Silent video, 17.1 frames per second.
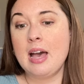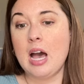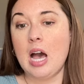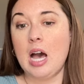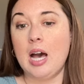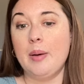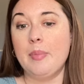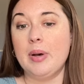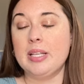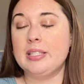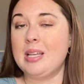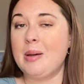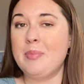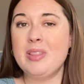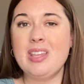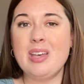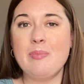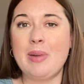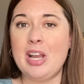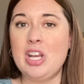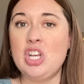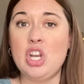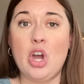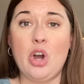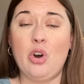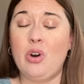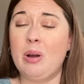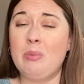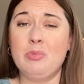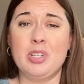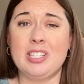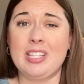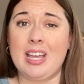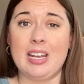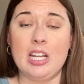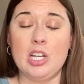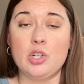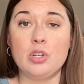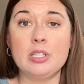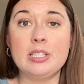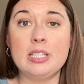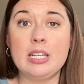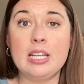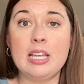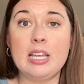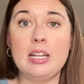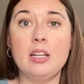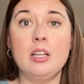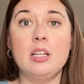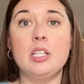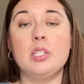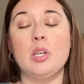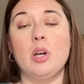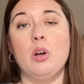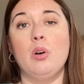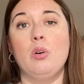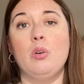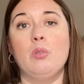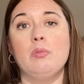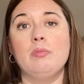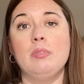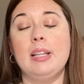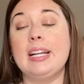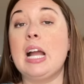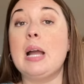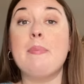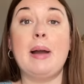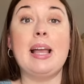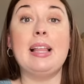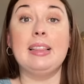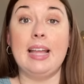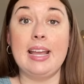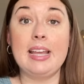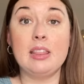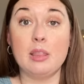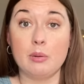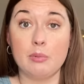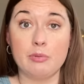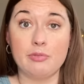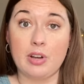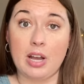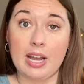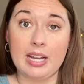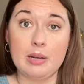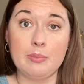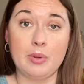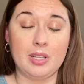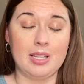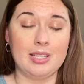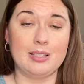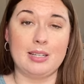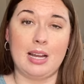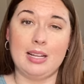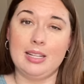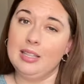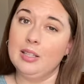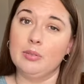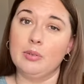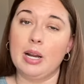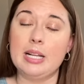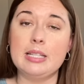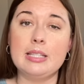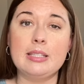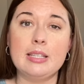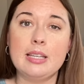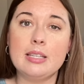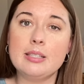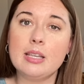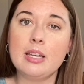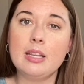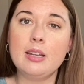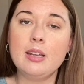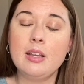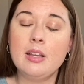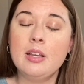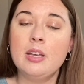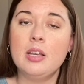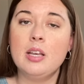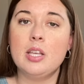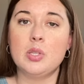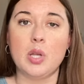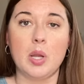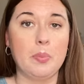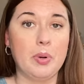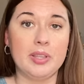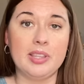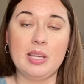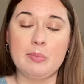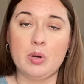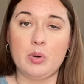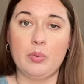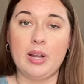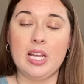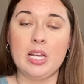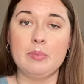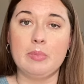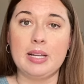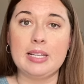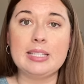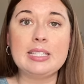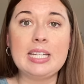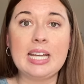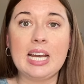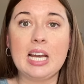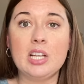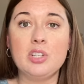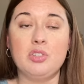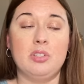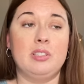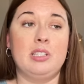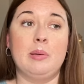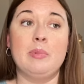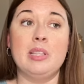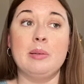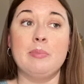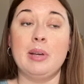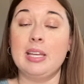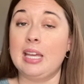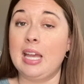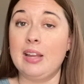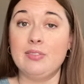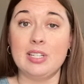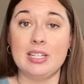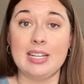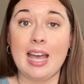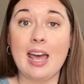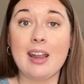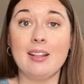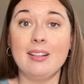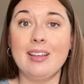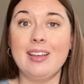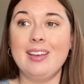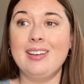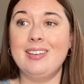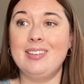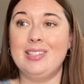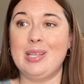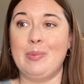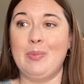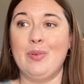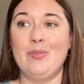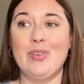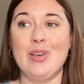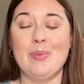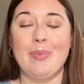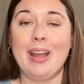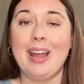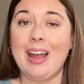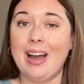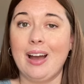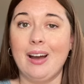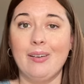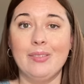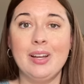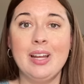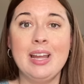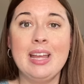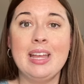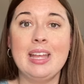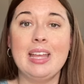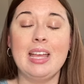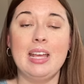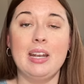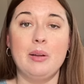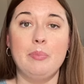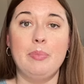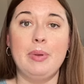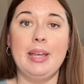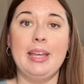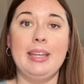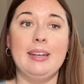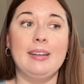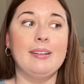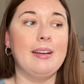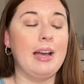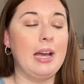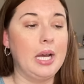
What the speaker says: Some of them I know I'm just not interested in. So like I might like them fine, but it's not in the right season. So I put them away in my stash. Some of them I gave to Natalie. Some of them I have in a bin